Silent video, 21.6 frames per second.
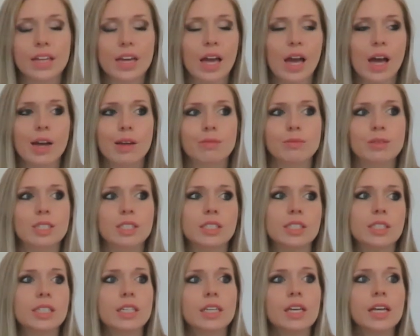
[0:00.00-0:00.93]
Like, I'm
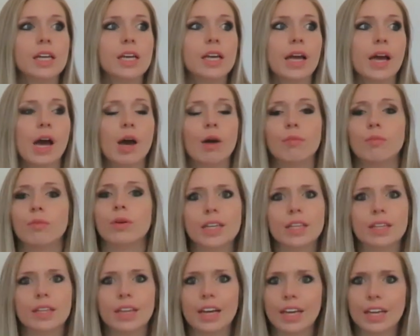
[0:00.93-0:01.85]
wearing
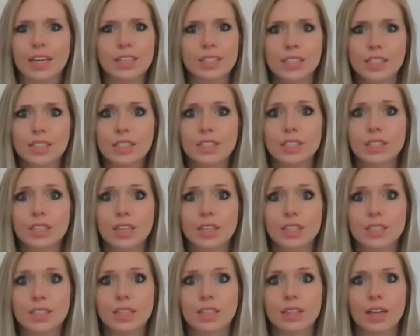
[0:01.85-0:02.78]
the leggings this
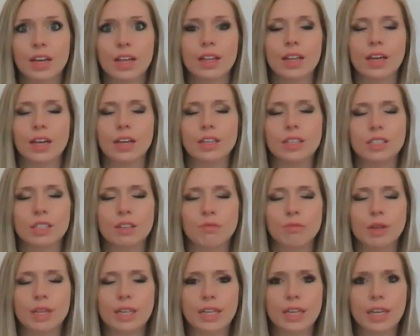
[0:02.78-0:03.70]
season, like leggings
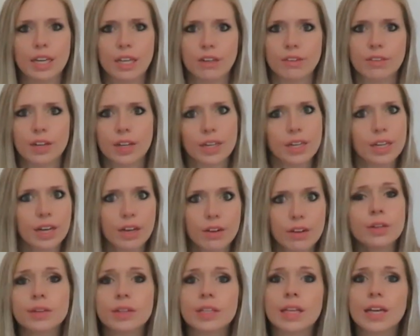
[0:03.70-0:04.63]
that fit in right now.
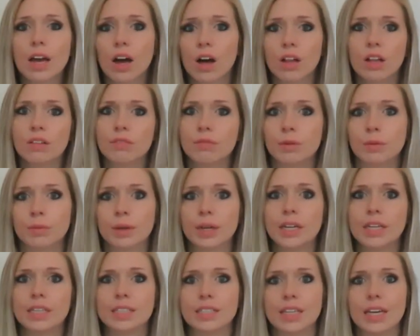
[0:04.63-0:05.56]
They're really all I've been
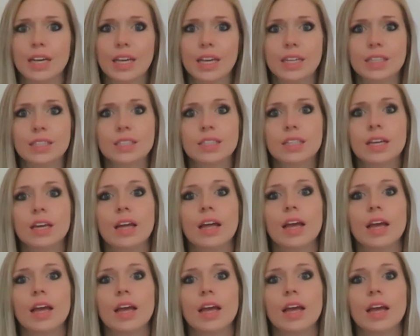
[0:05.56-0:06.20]
wearing is leggings.